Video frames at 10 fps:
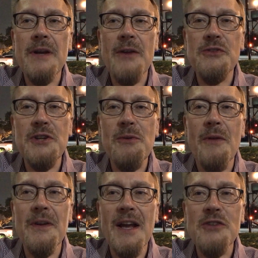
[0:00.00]
and I'll see you
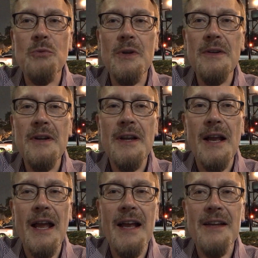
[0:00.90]
on the next one,
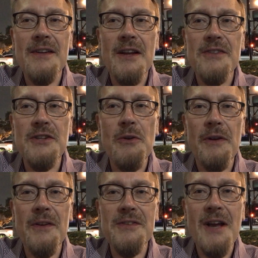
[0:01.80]
and see you
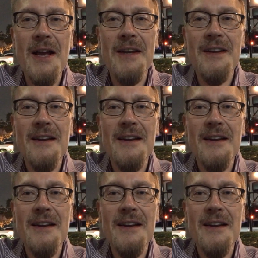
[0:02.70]
on the other side.